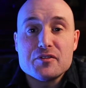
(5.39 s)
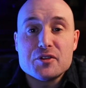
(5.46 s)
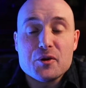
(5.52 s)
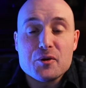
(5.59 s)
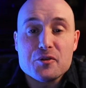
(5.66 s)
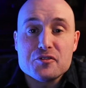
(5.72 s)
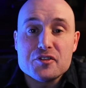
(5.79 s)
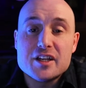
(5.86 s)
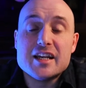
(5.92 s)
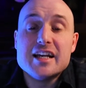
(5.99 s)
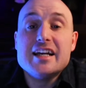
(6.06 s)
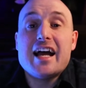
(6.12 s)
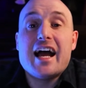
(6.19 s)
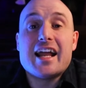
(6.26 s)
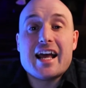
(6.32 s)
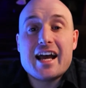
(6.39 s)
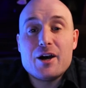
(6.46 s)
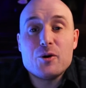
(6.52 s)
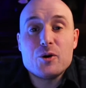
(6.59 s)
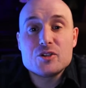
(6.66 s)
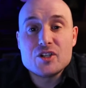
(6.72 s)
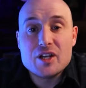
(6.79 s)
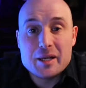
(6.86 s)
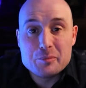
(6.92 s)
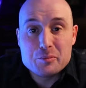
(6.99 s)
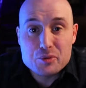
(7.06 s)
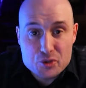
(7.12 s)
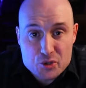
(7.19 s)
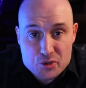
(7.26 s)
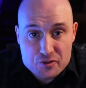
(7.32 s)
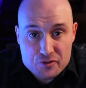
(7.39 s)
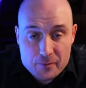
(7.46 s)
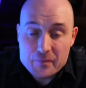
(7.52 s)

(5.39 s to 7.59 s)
photography and how to improve.